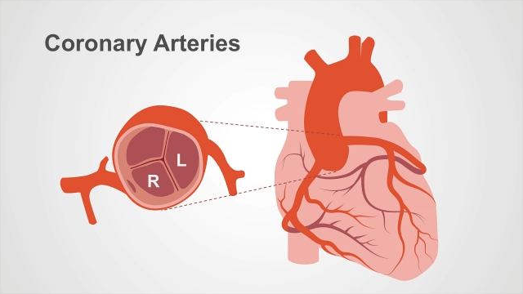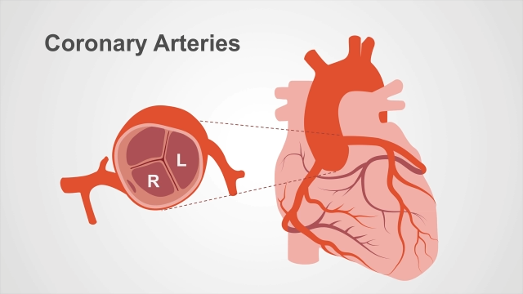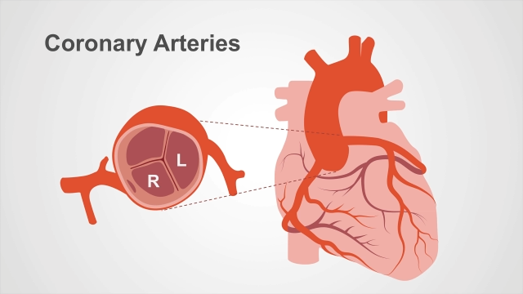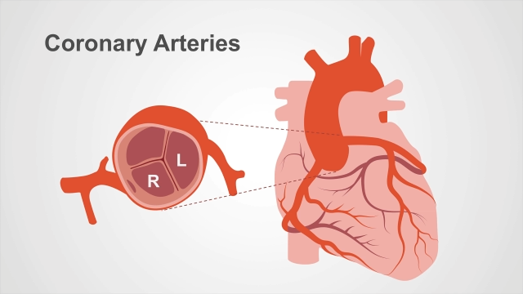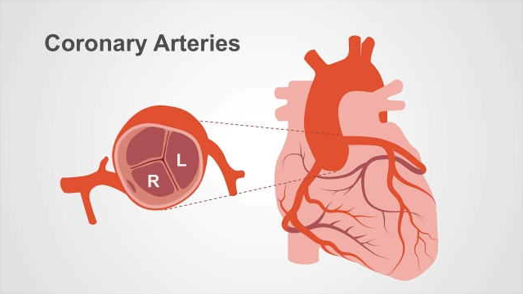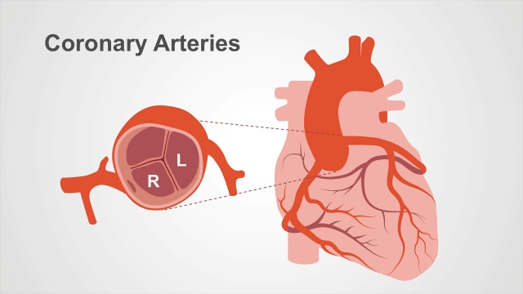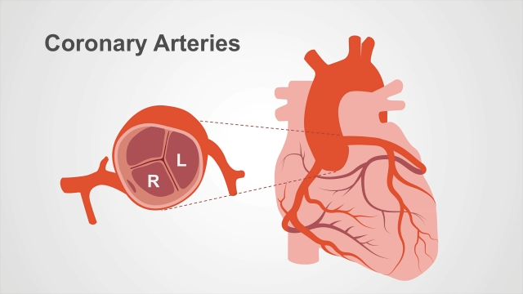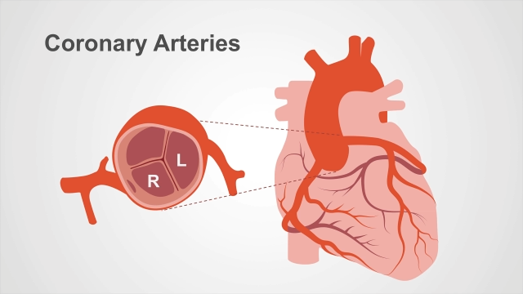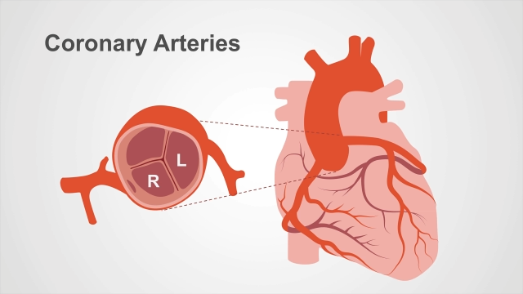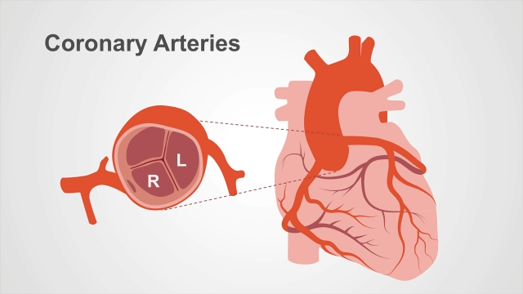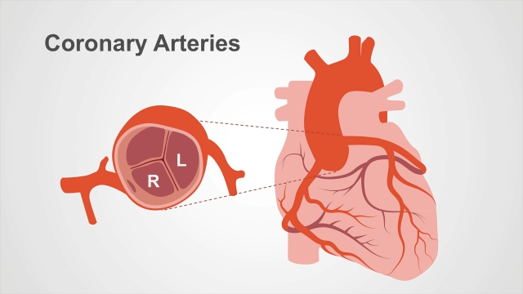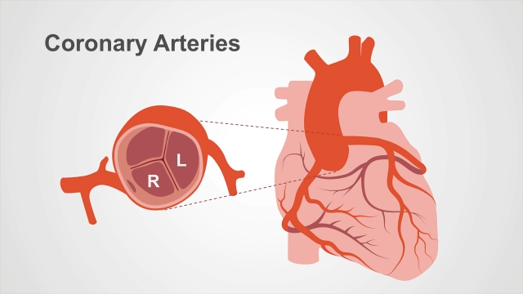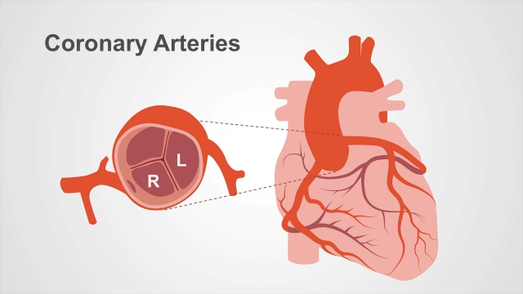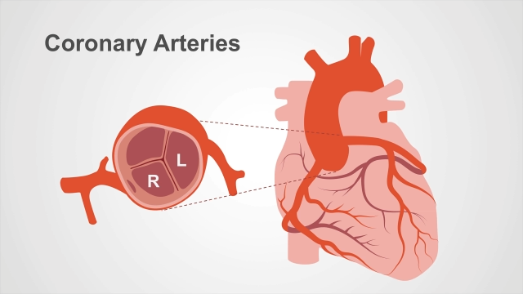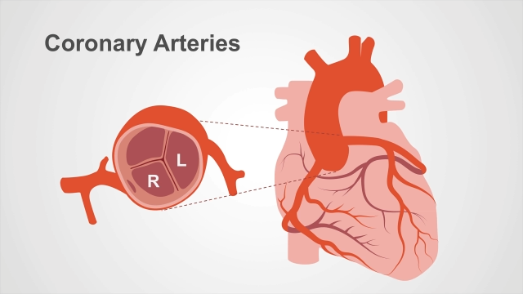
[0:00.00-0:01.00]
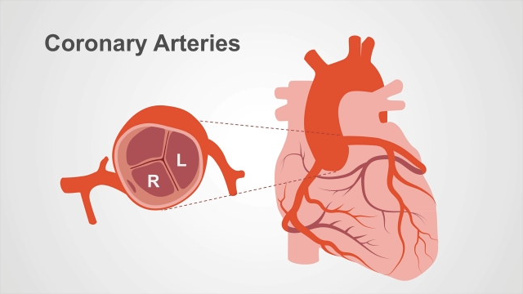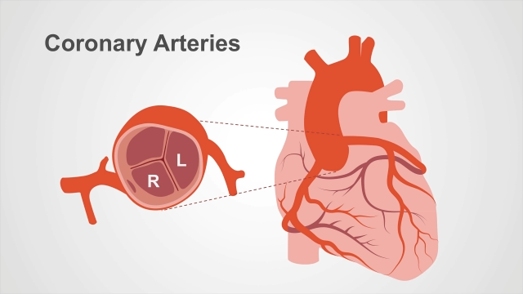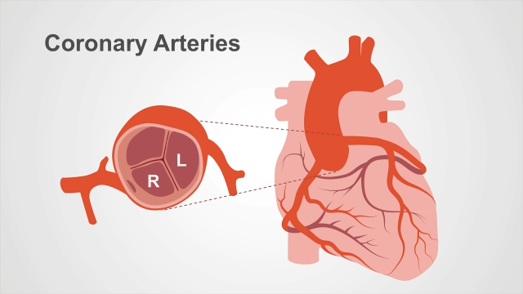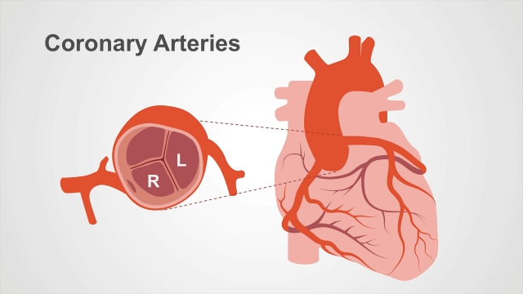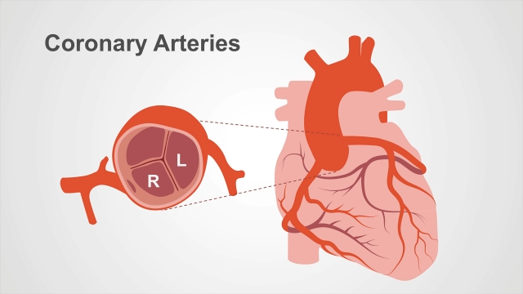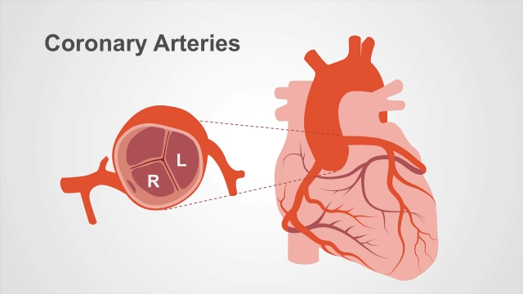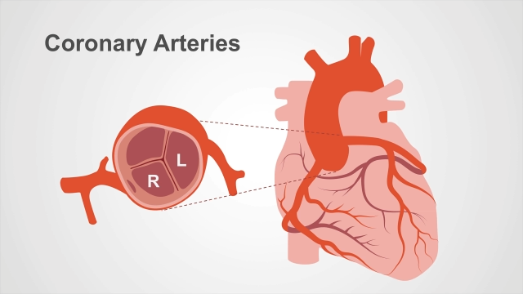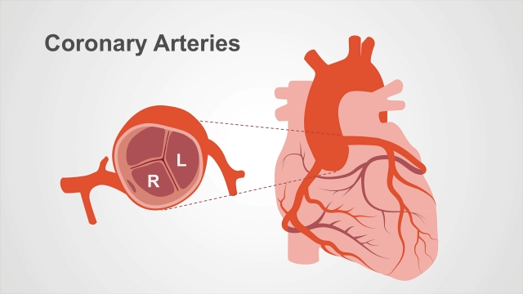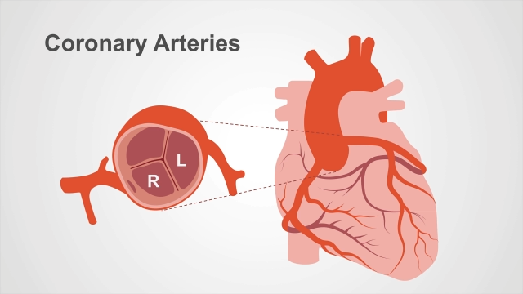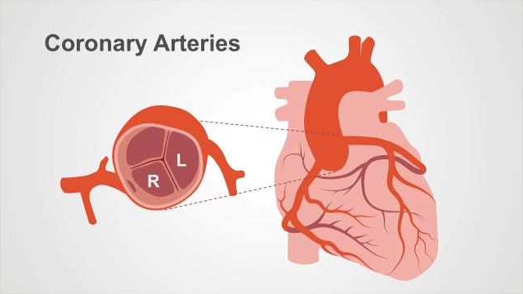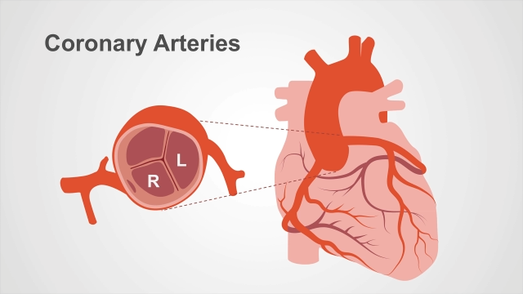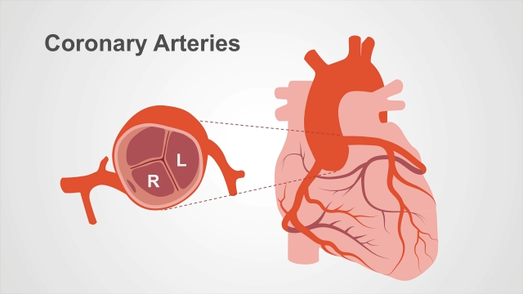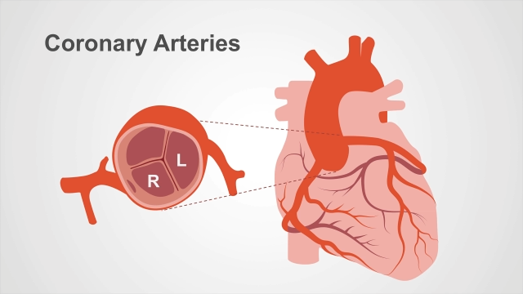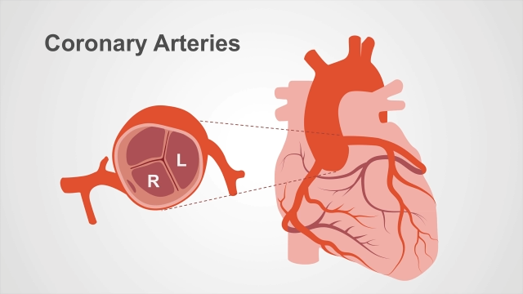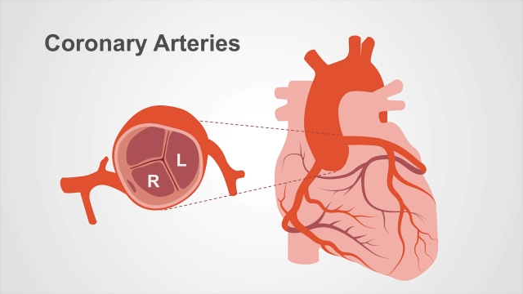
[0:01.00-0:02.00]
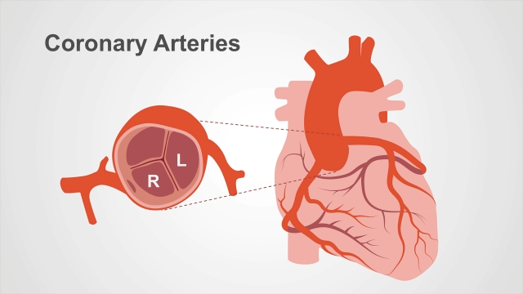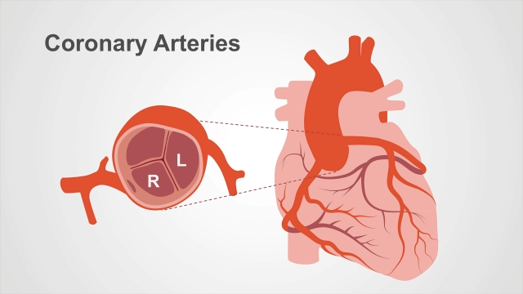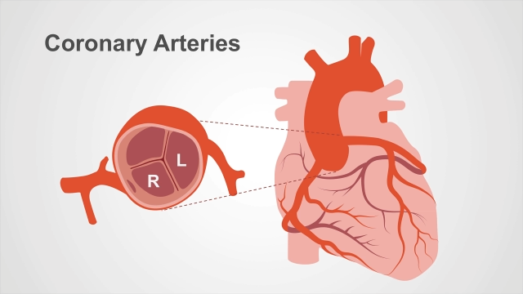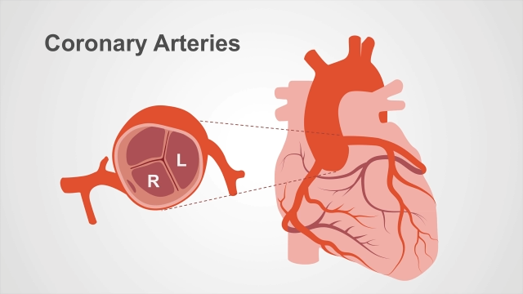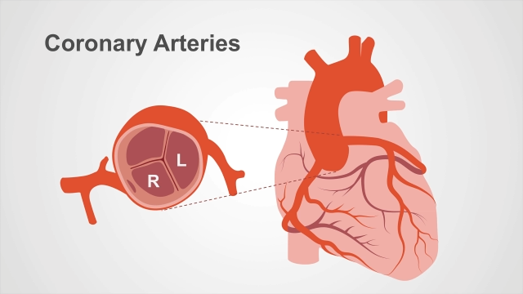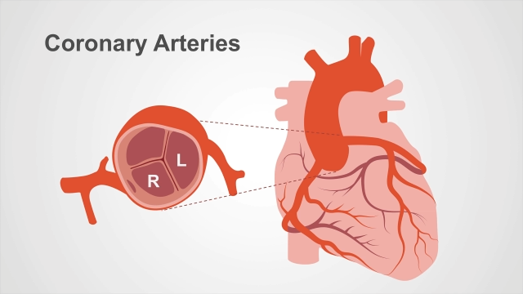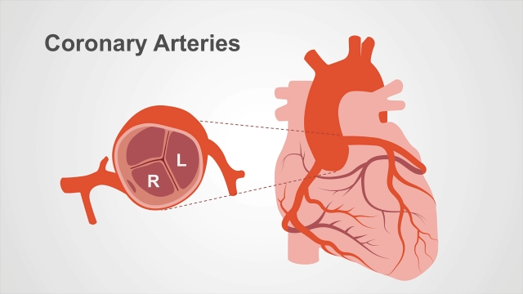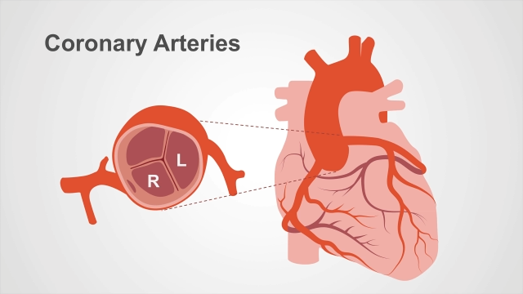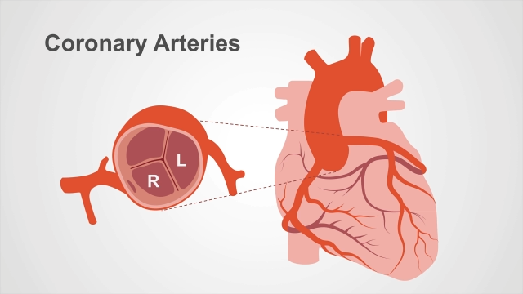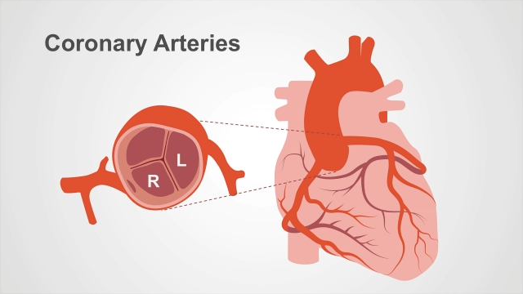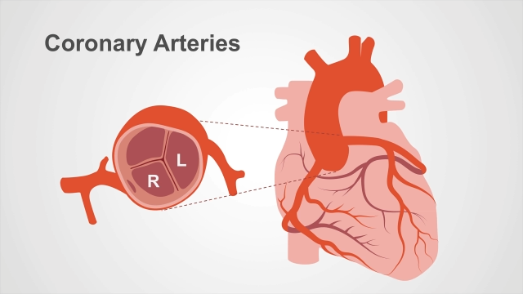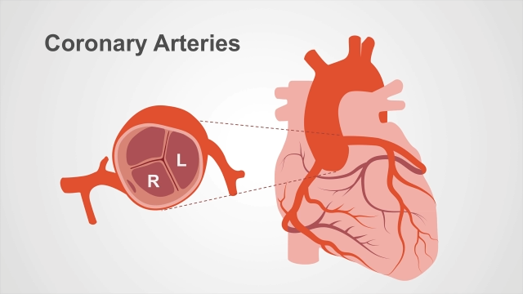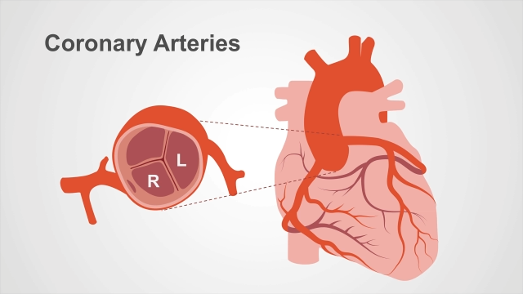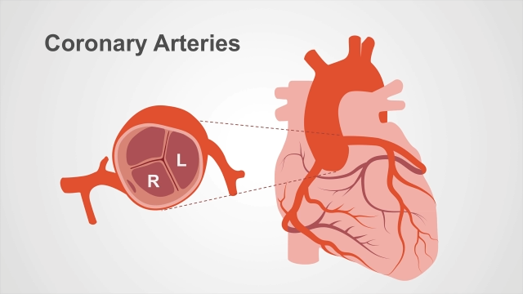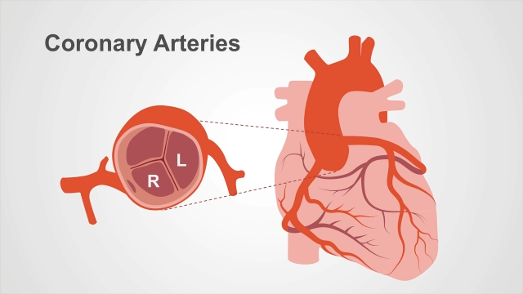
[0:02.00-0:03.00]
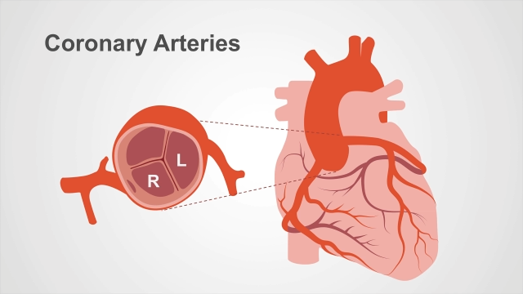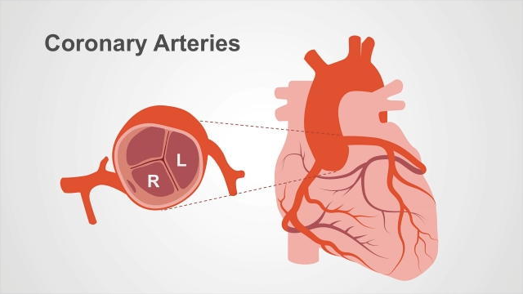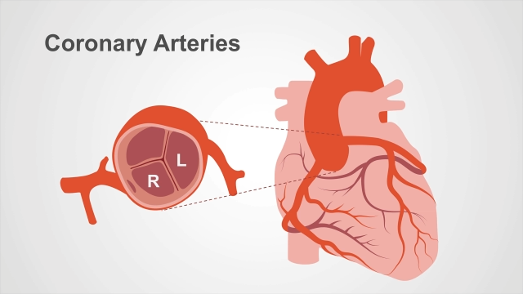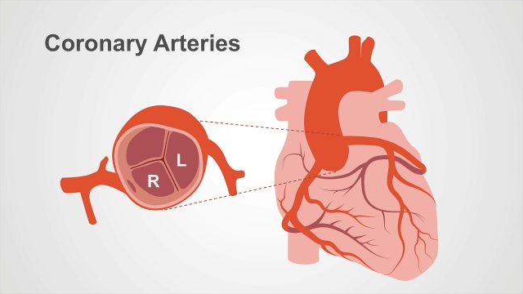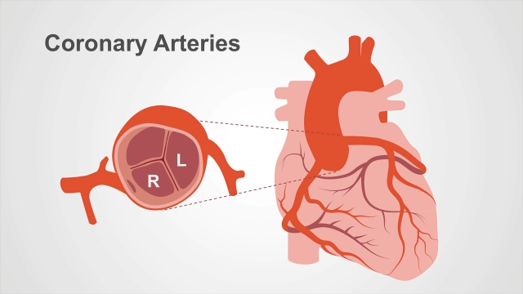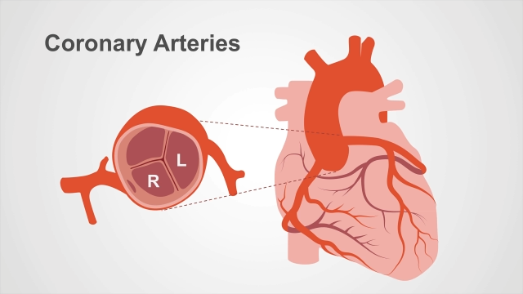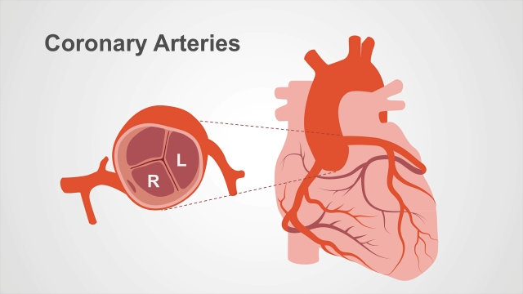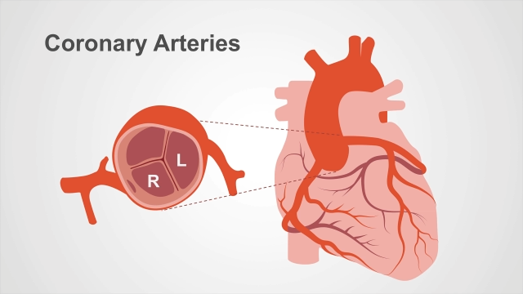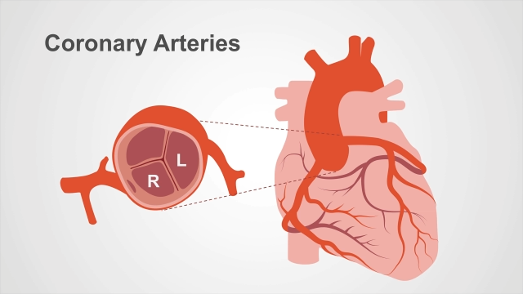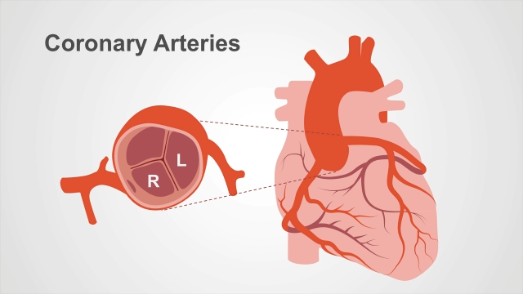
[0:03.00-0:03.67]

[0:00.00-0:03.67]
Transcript: [unreadable: no face in view]